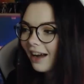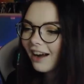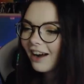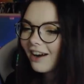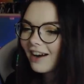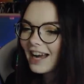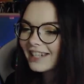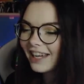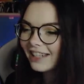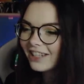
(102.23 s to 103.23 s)
All right,
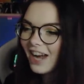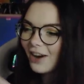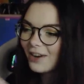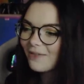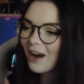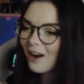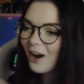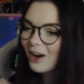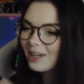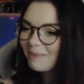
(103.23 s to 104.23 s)
Din Djarin, where are
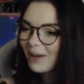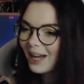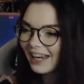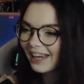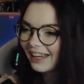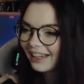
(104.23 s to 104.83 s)
you, buddy?